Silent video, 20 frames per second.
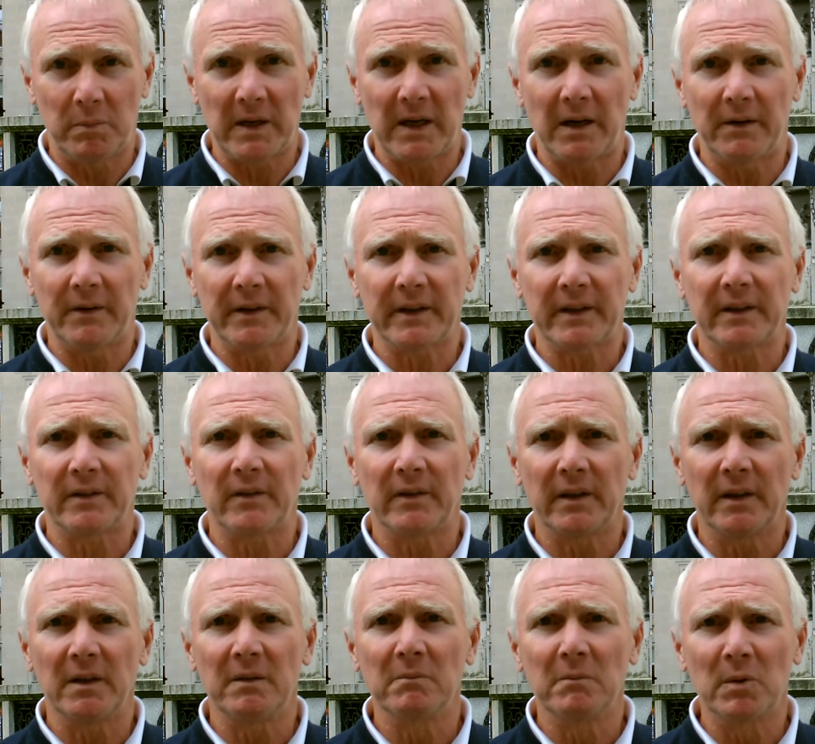Barack,
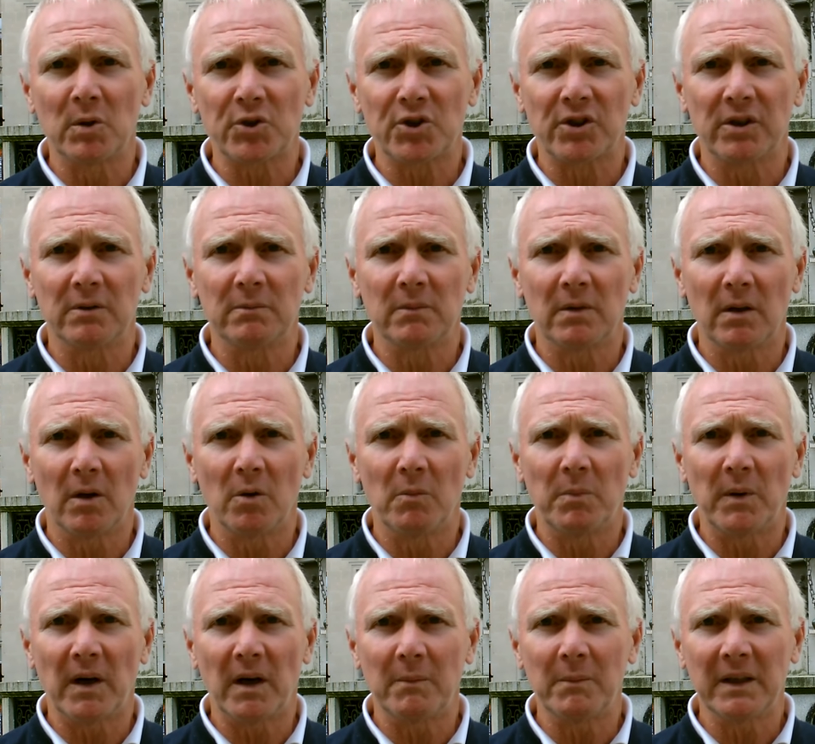the Muslim
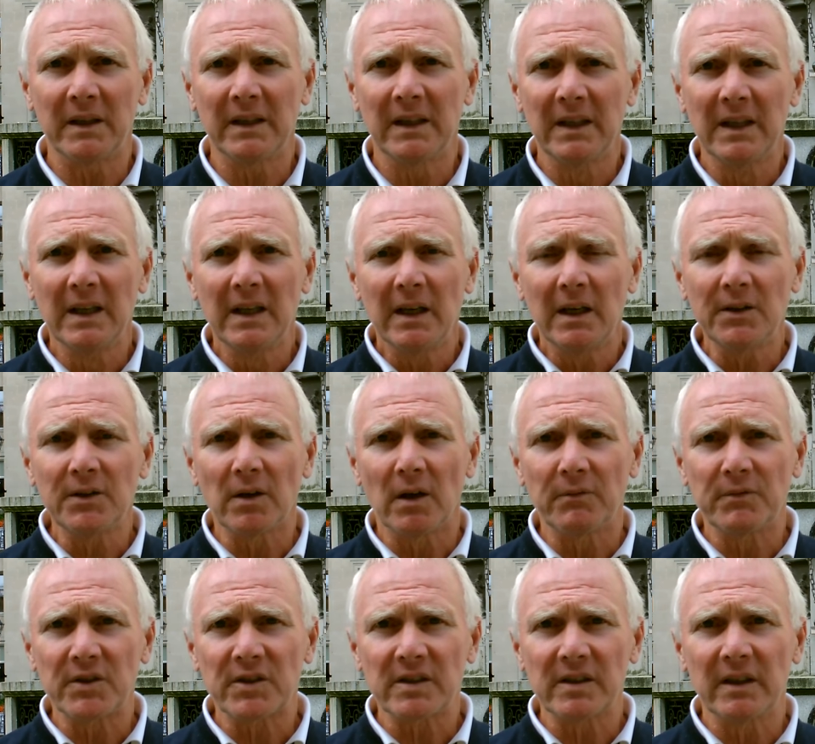Obama, and
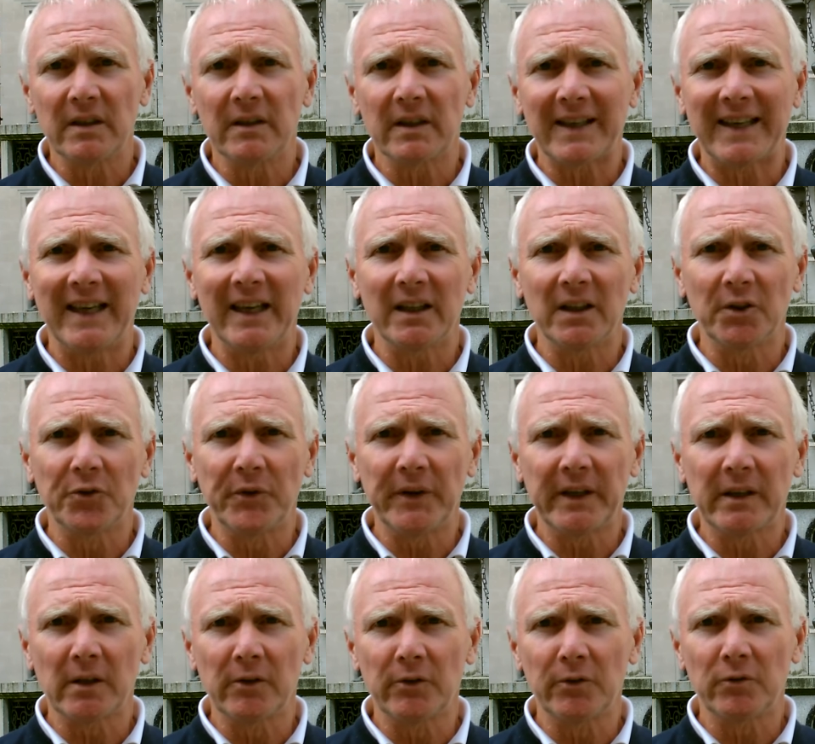obviously the
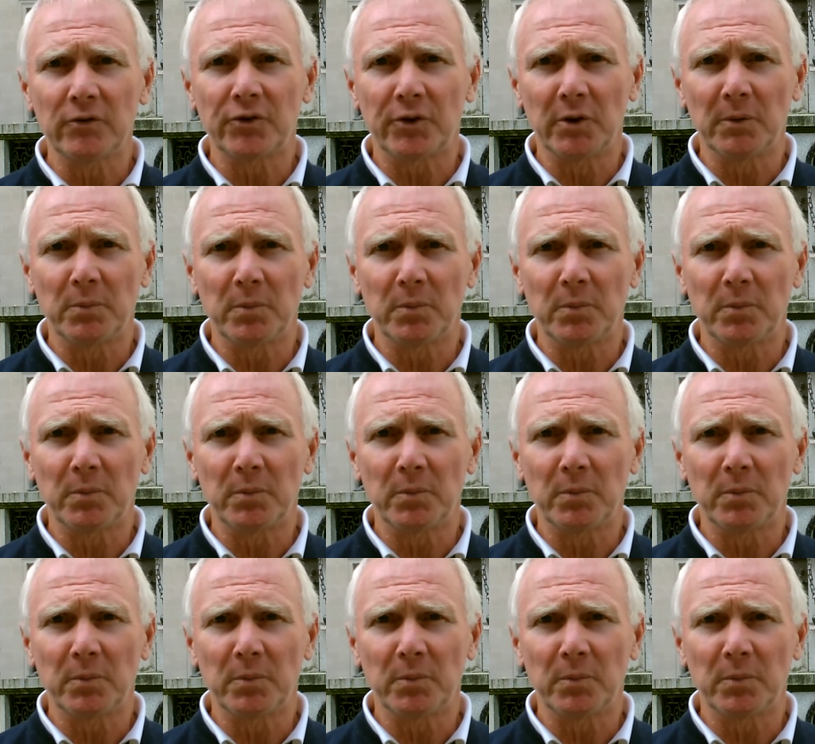Hillary group,